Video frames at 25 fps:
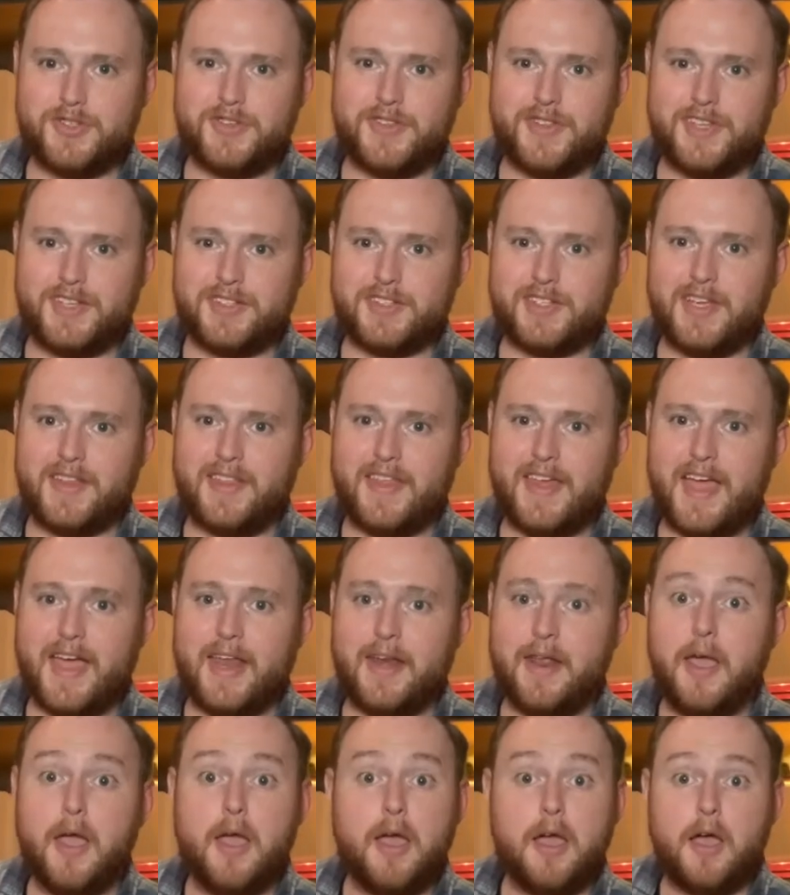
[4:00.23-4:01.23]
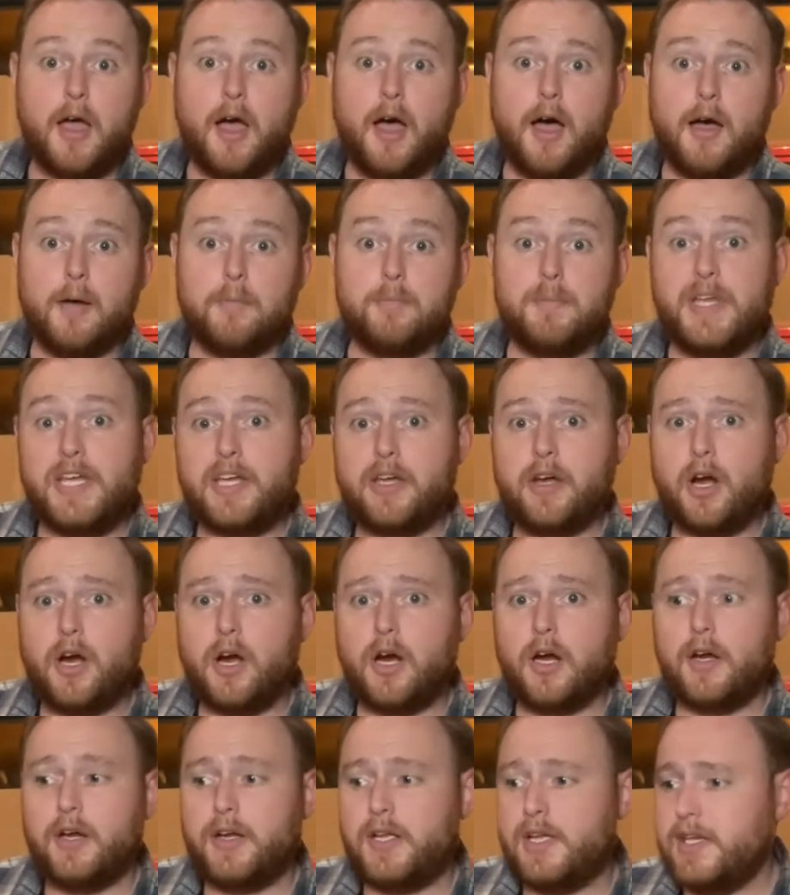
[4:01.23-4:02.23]
and things like that. Big
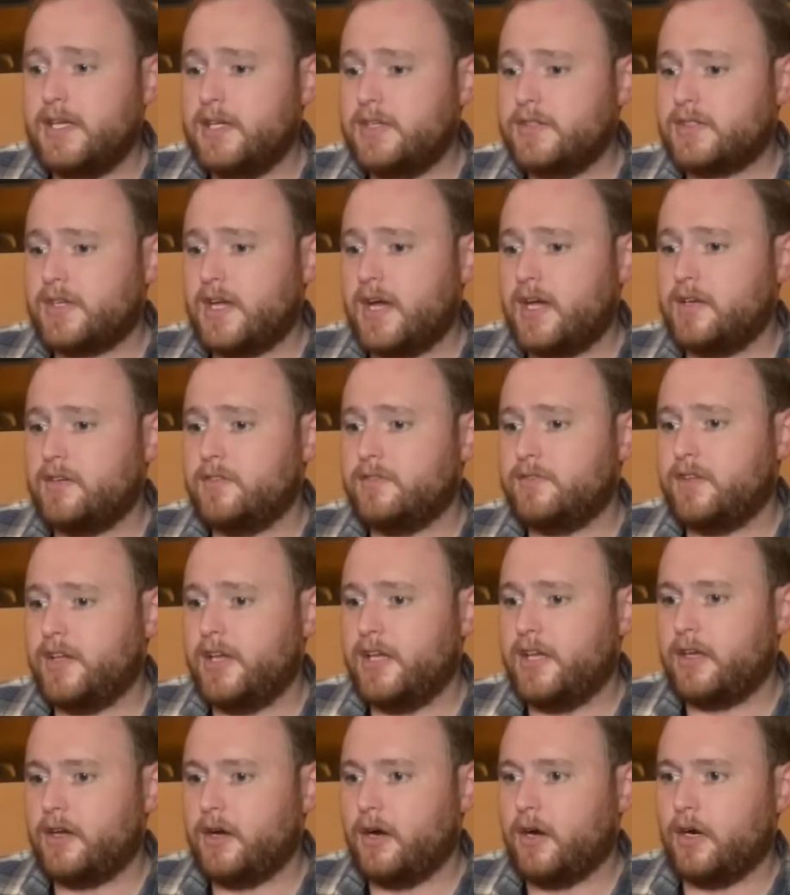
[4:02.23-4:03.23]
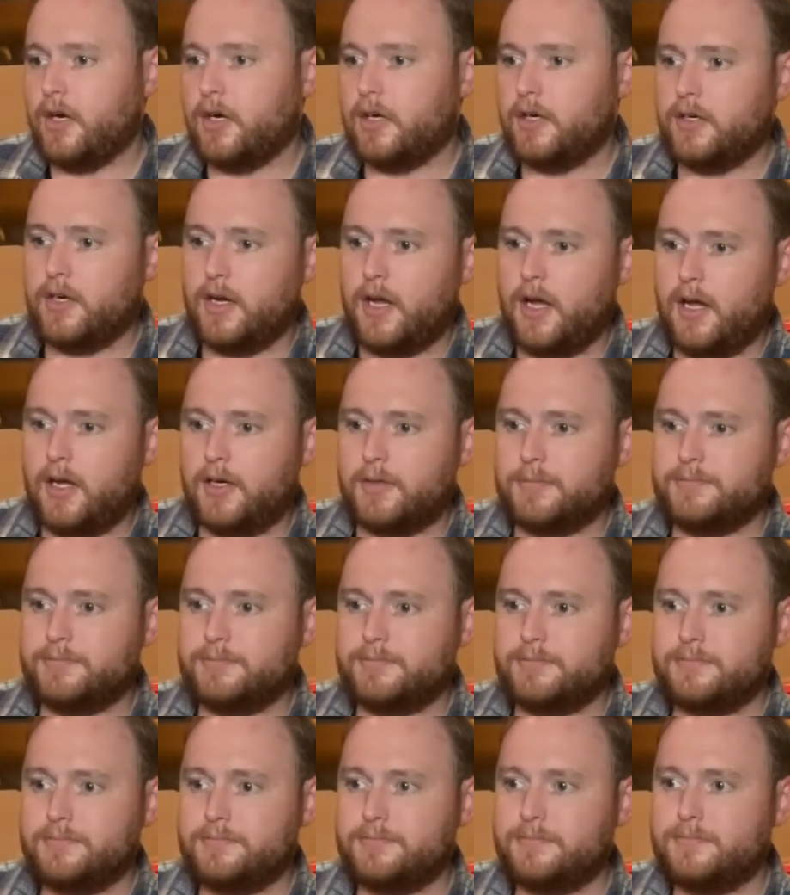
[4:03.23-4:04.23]
R is kind of like our
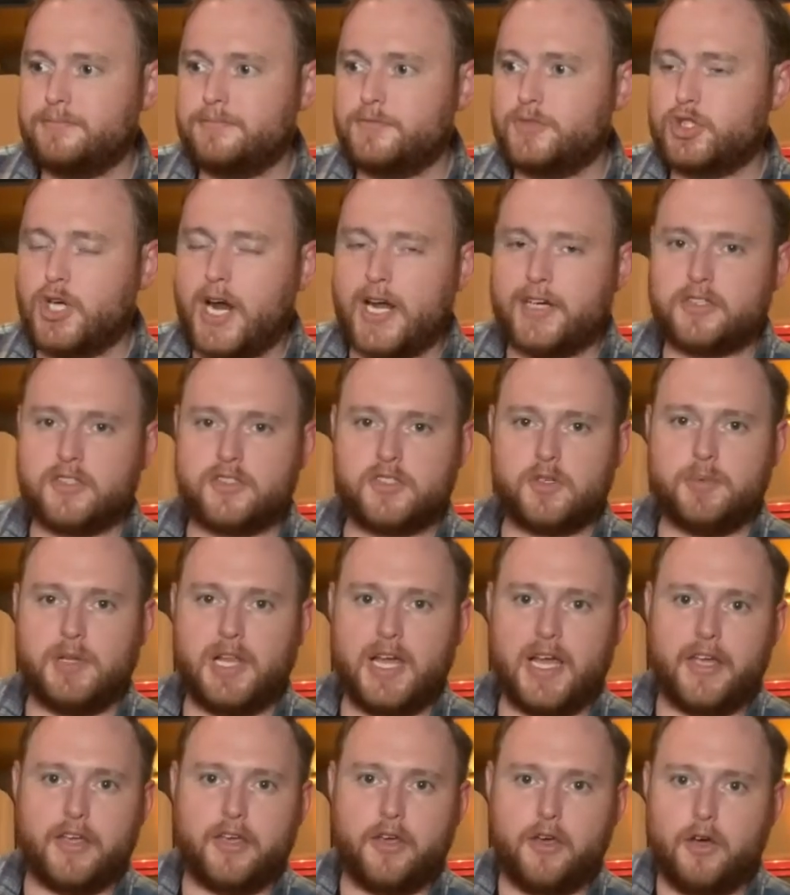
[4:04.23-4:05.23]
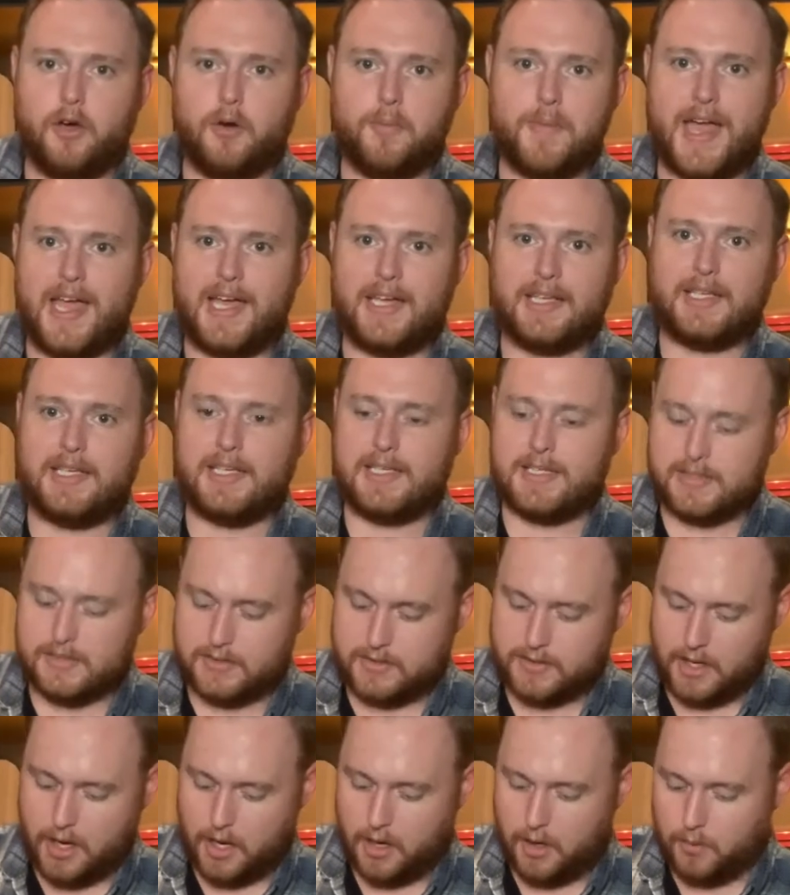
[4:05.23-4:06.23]
Tractor Supply Co back
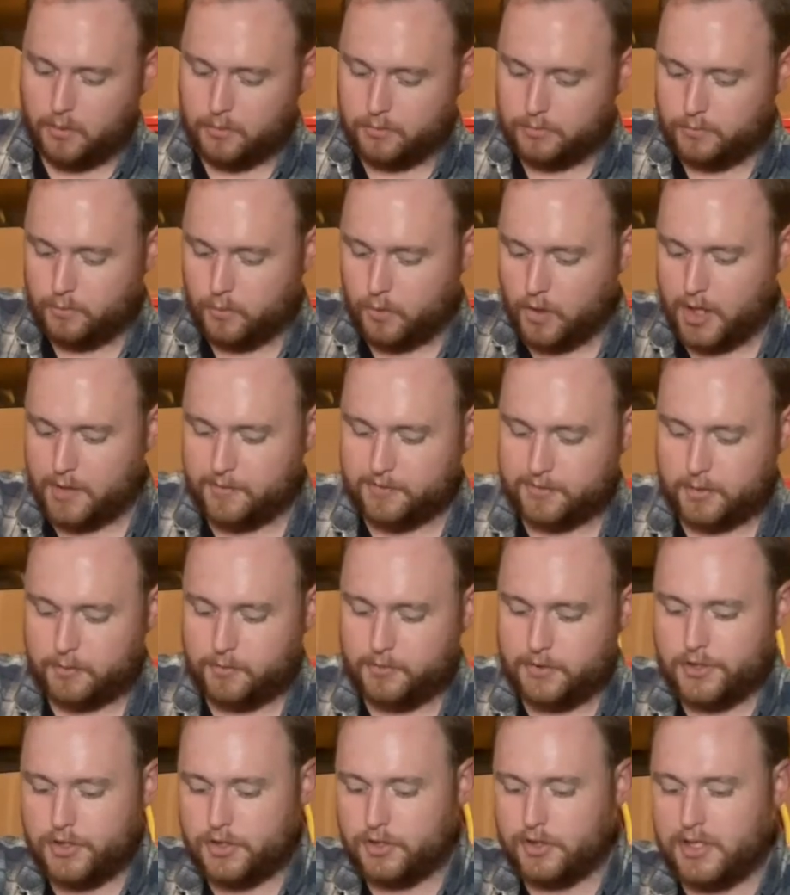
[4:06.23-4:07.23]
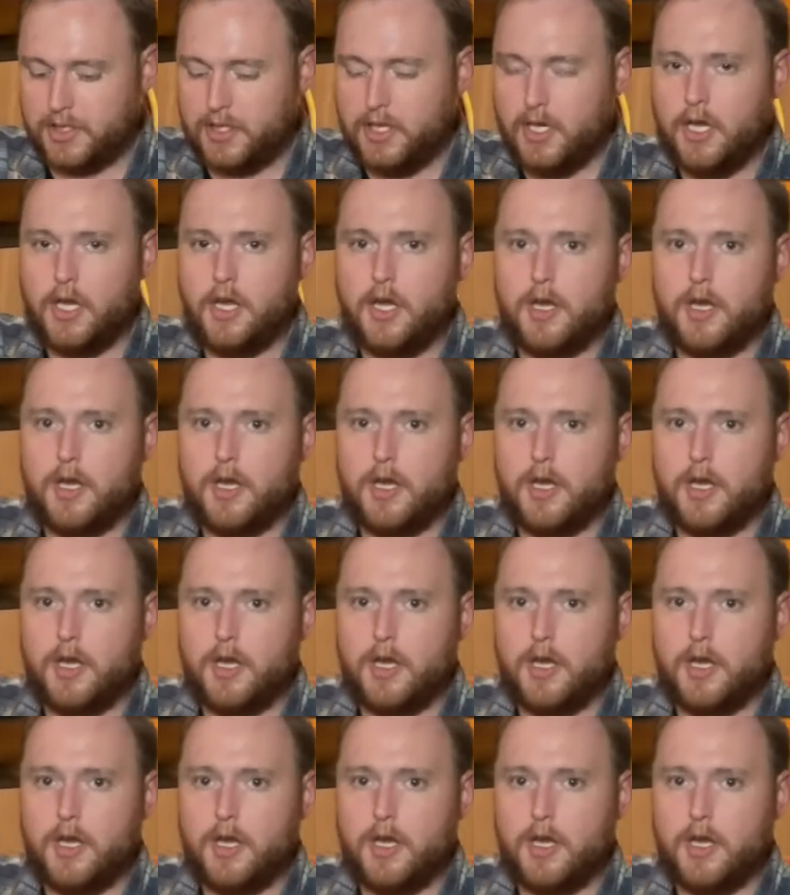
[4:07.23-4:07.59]
east, where I'm from originally.